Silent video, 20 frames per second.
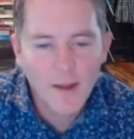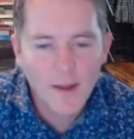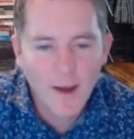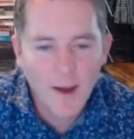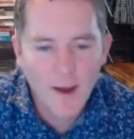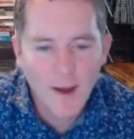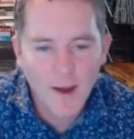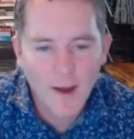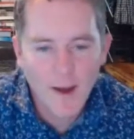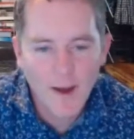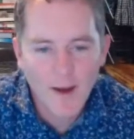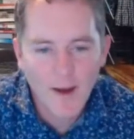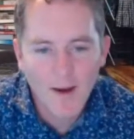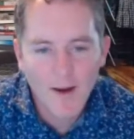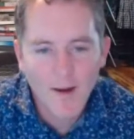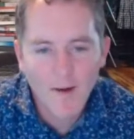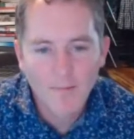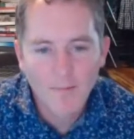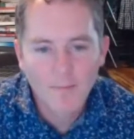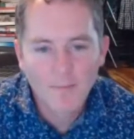
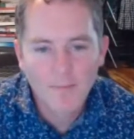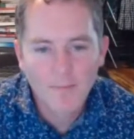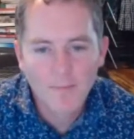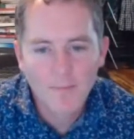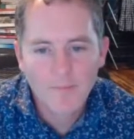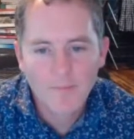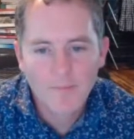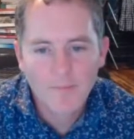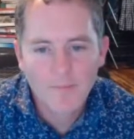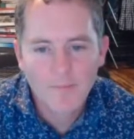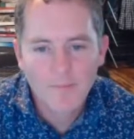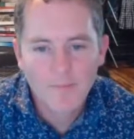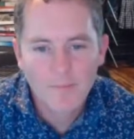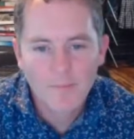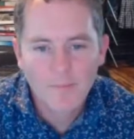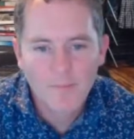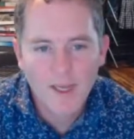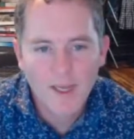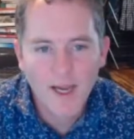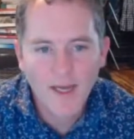Got
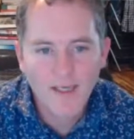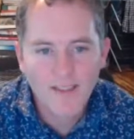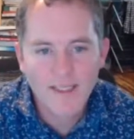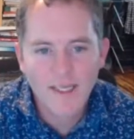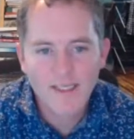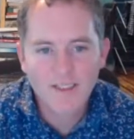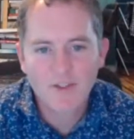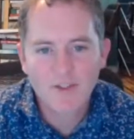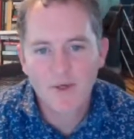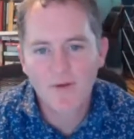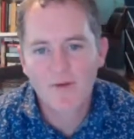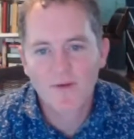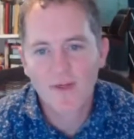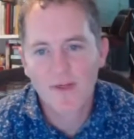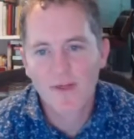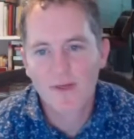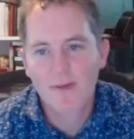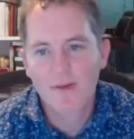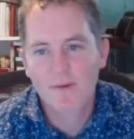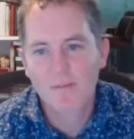test
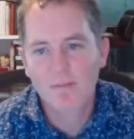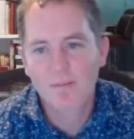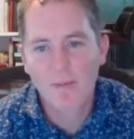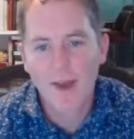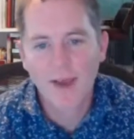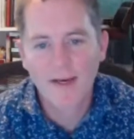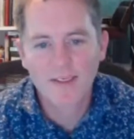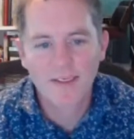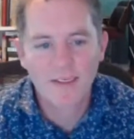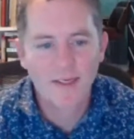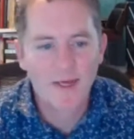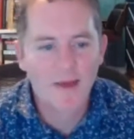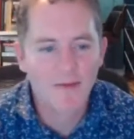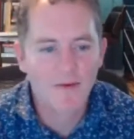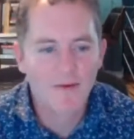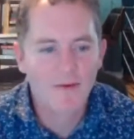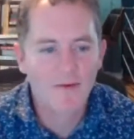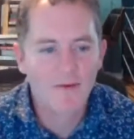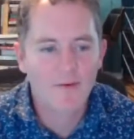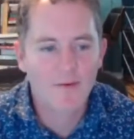driven back
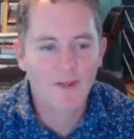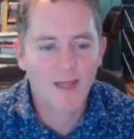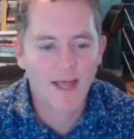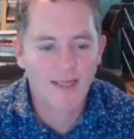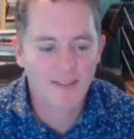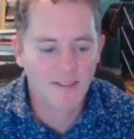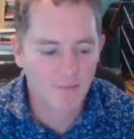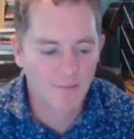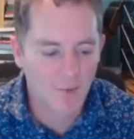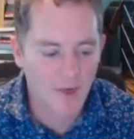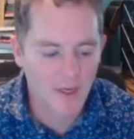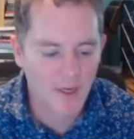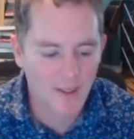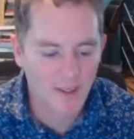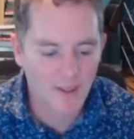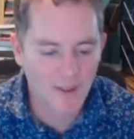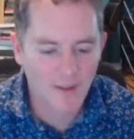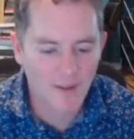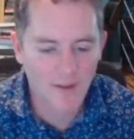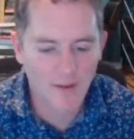together last week.